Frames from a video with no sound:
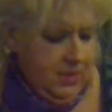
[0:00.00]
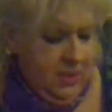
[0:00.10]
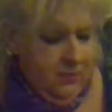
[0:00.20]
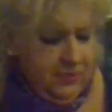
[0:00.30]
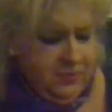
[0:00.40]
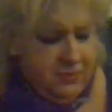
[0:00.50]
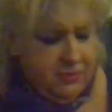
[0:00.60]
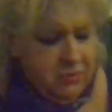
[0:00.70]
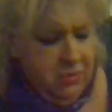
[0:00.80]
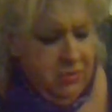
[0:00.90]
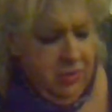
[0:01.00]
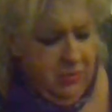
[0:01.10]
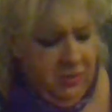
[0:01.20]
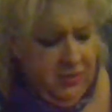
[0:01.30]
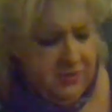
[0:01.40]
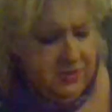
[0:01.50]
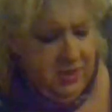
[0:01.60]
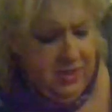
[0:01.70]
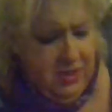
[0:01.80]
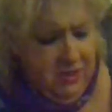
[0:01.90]
I was throwing up all the
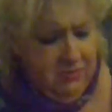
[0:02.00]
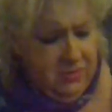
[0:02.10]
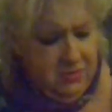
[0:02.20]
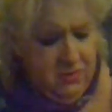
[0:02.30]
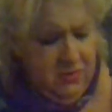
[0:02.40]
time and